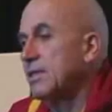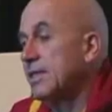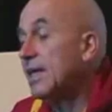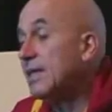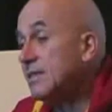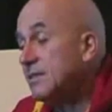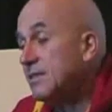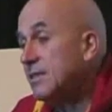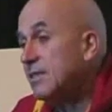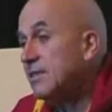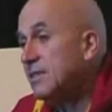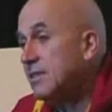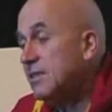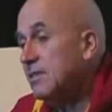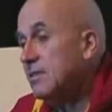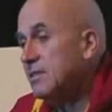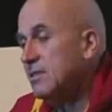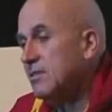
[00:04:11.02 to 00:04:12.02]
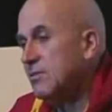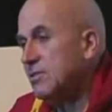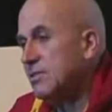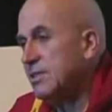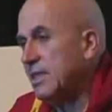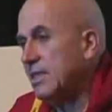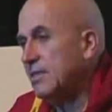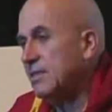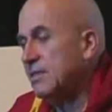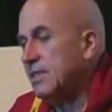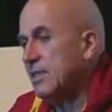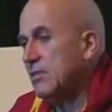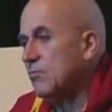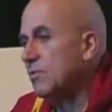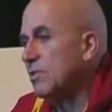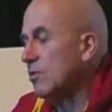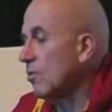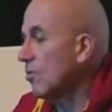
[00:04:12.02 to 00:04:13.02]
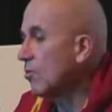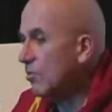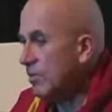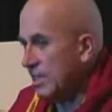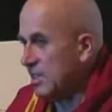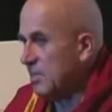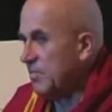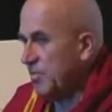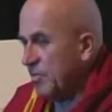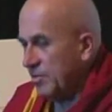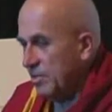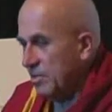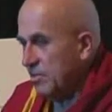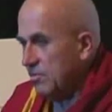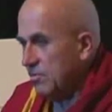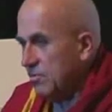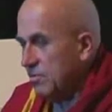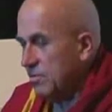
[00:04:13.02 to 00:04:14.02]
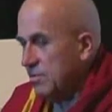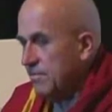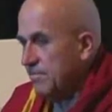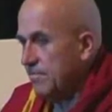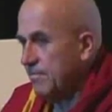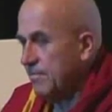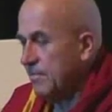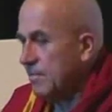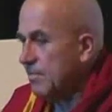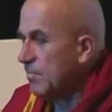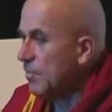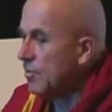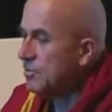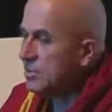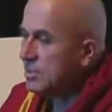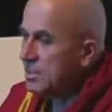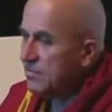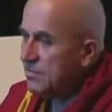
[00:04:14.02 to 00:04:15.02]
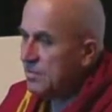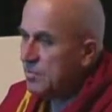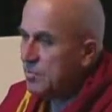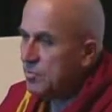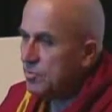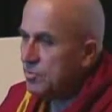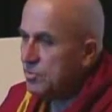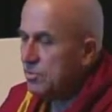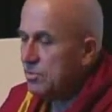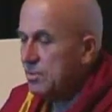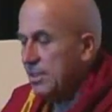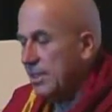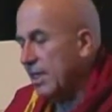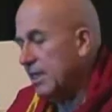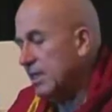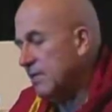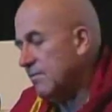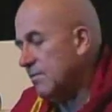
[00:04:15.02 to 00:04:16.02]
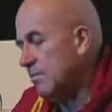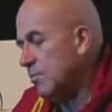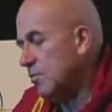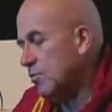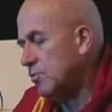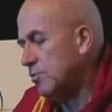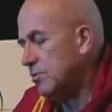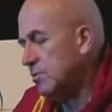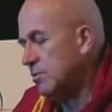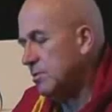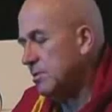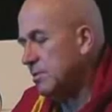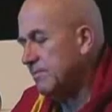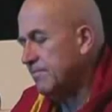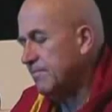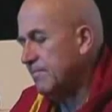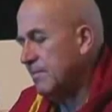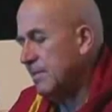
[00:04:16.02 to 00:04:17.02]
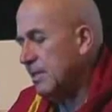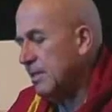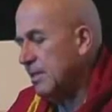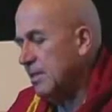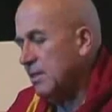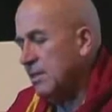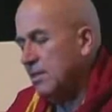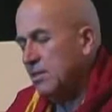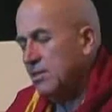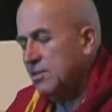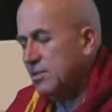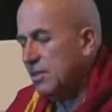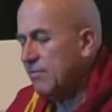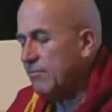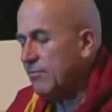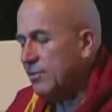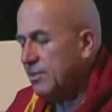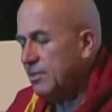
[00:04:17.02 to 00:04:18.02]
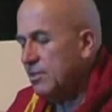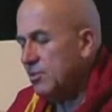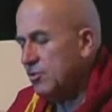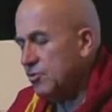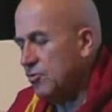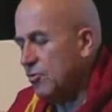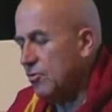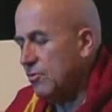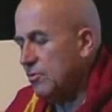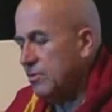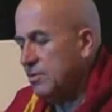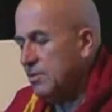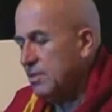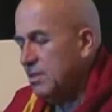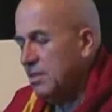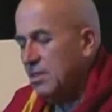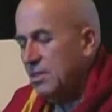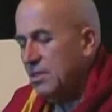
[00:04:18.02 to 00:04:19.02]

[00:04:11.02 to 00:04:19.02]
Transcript: Yes, it is in the sense that we all experience those positive emotions, negative emotions, suffering, joys.